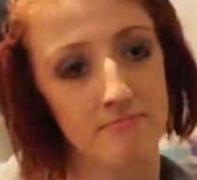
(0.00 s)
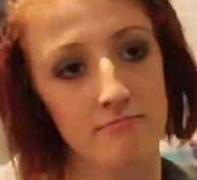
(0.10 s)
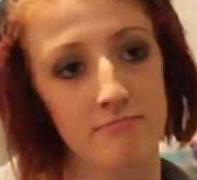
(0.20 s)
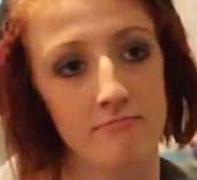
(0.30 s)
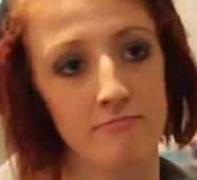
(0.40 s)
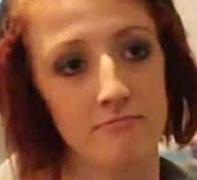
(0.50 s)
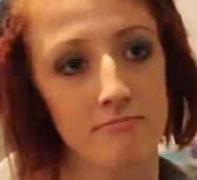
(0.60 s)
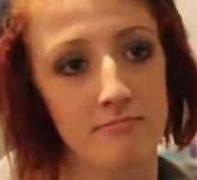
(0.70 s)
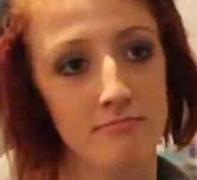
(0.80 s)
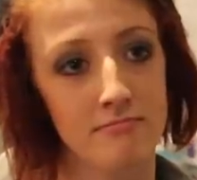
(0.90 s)
And what do you,
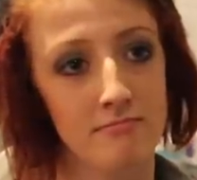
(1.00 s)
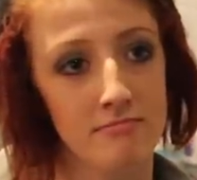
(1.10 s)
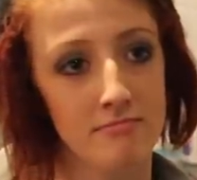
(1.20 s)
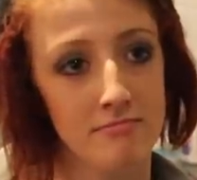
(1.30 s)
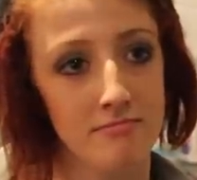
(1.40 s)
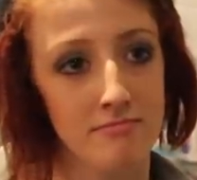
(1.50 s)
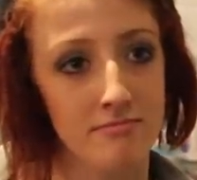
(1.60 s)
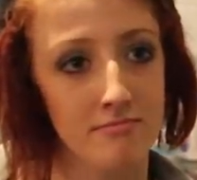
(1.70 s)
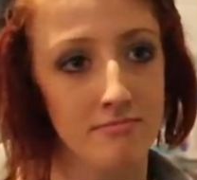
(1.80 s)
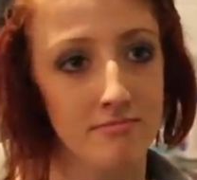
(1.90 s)
what, what do you do in
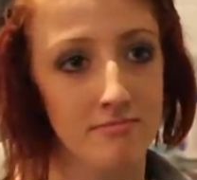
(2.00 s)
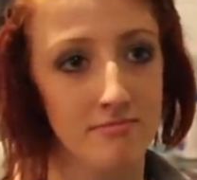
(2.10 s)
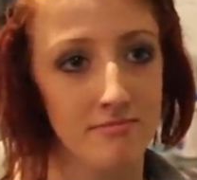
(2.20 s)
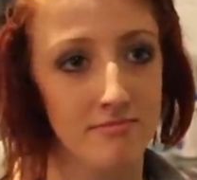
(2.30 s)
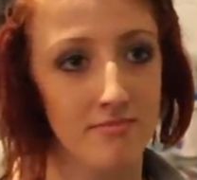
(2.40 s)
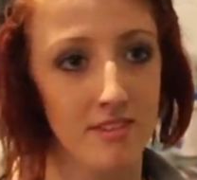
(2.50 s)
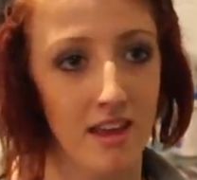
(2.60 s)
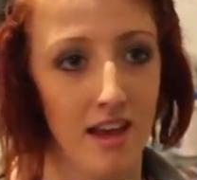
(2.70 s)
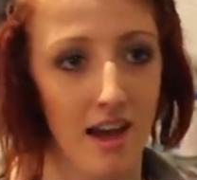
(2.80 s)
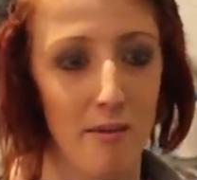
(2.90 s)
your position?
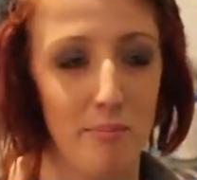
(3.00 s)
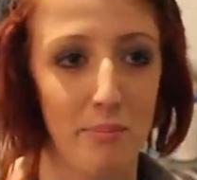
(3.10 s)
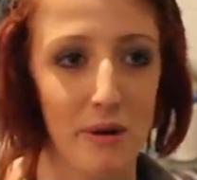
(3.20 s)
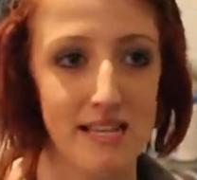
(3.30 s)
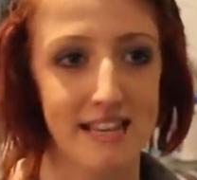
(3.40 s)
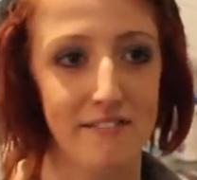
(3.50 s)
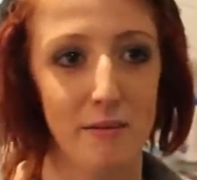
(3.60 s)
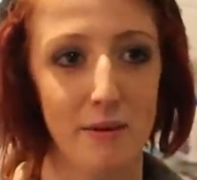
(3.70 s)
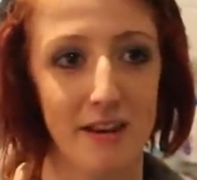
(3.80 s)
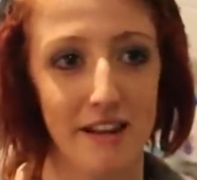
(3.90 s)
I boss
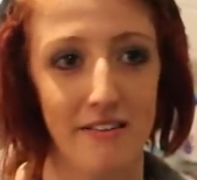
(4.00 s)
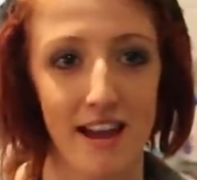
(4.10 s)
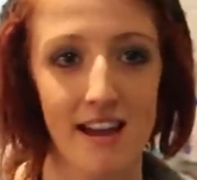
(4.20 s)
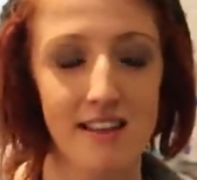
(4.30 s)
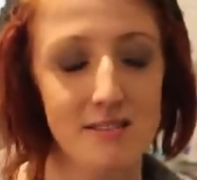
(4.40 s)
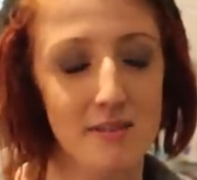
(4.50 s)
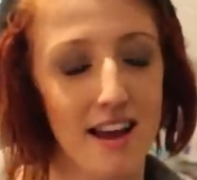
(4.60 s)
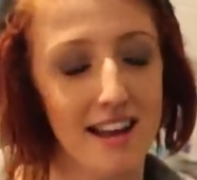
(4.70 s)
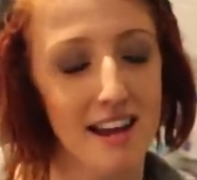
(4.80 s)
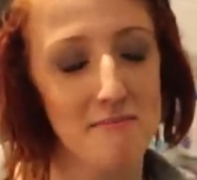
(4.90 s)
everybody around when I